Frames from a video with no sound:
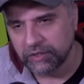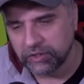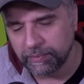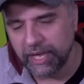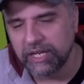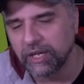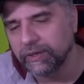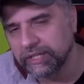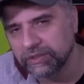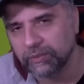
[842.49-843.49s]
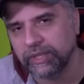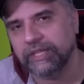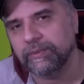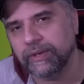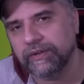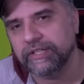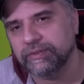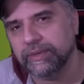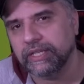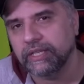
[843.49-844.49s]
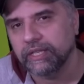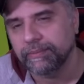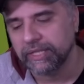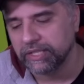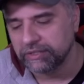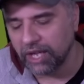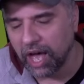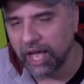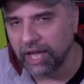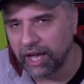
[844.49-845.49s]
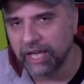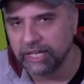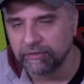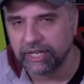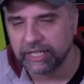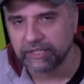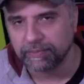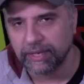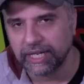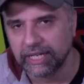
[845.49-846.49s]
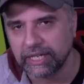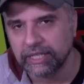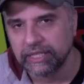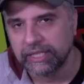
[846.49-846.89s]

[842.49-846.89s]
Semenyo is the one that worries me because I highly rate this player.